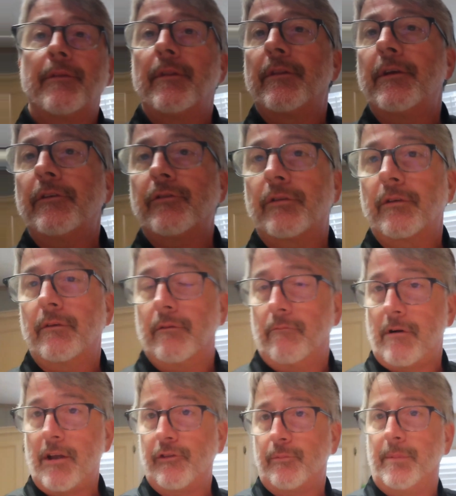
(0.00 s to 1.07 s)
This
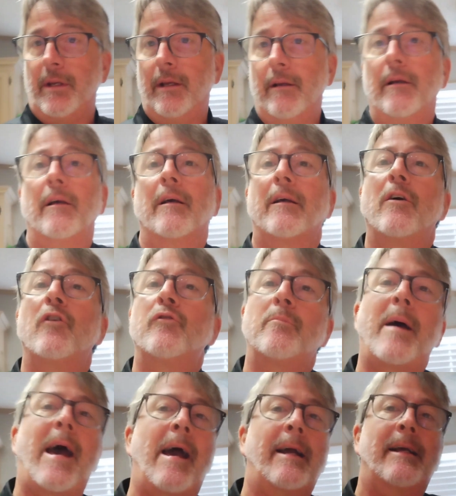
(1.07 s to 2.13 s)
recipe goes
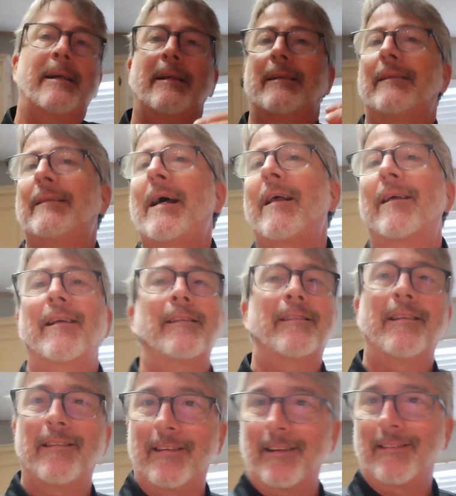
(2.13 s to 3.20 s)
back, not
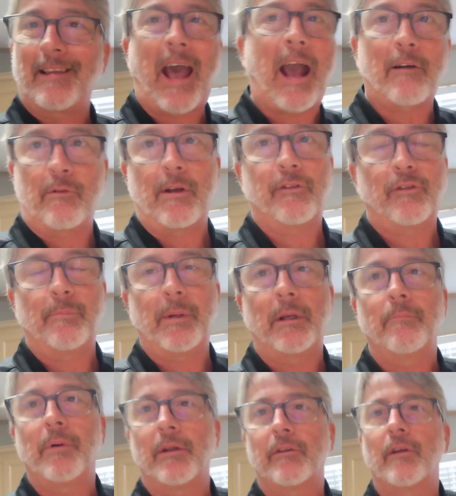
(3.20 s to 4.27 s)
this exact recipe,
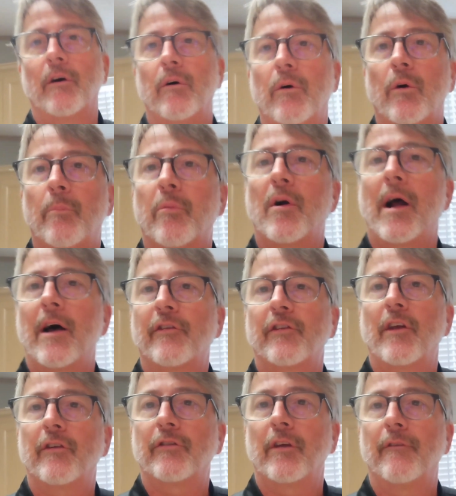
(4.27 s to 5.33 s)
but the whole
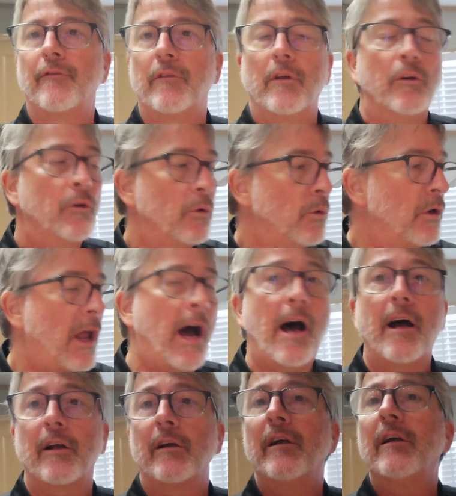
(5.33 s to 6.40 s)
process of
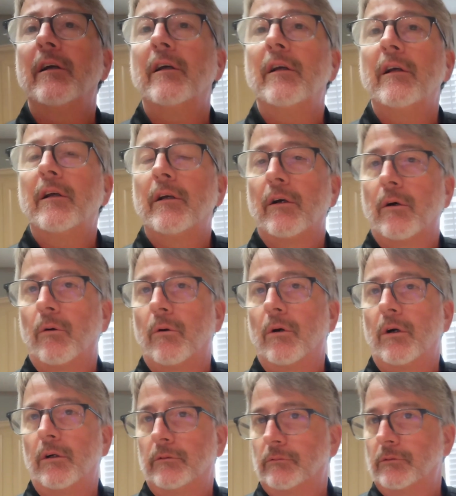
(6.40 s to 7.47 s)
goulash
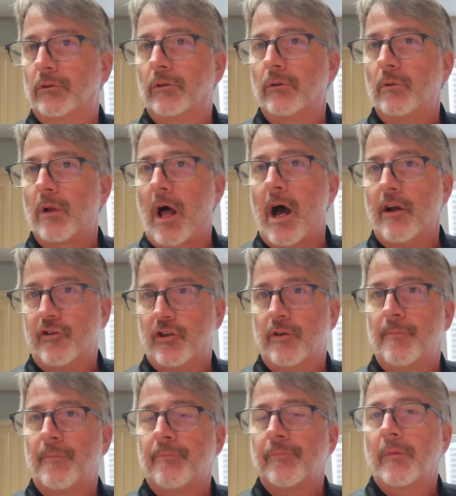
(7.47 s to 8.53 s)
or goulash
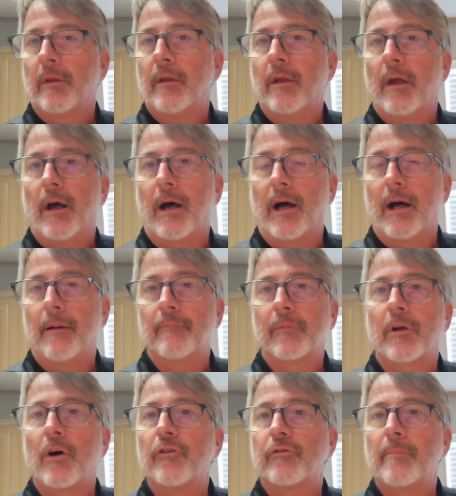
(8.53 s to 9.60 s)

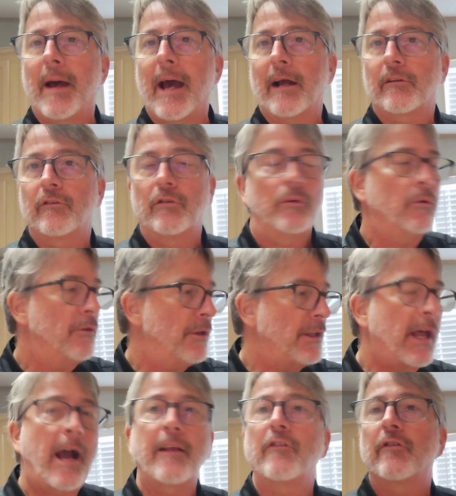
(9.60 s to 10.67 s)
goes back to the
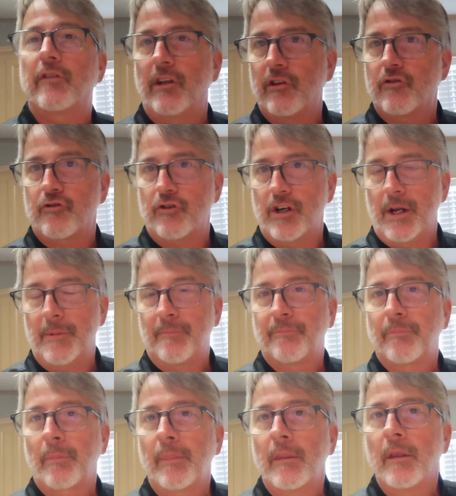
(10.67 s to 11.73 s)
9th century
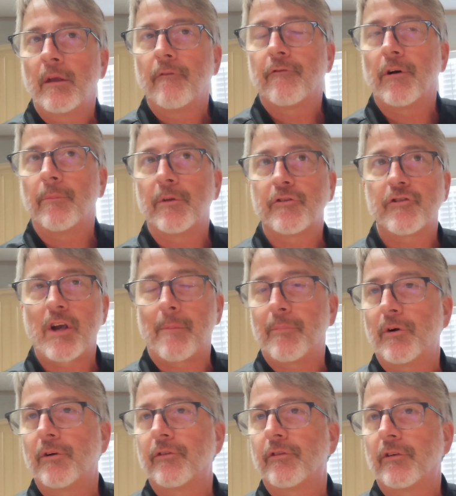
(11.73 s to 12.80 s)
from the
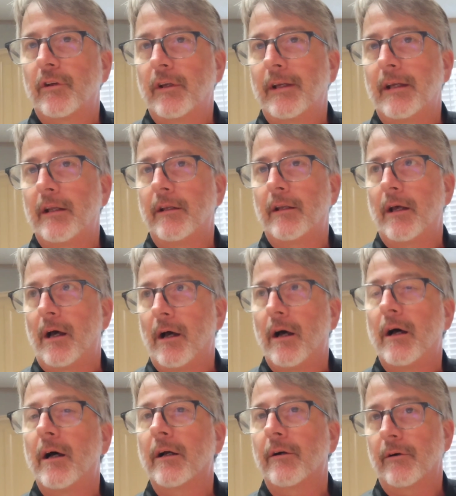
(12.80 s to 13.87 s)
Shepherds in
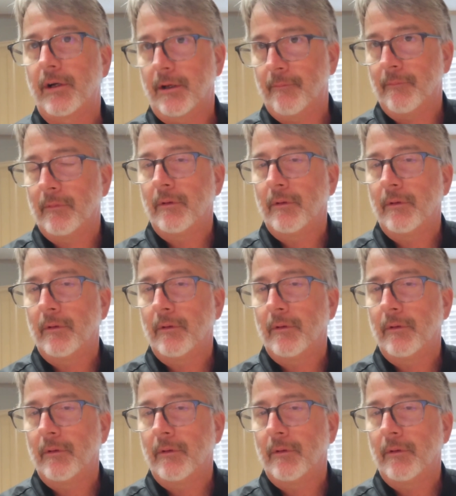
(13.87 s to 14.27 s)
Hungary.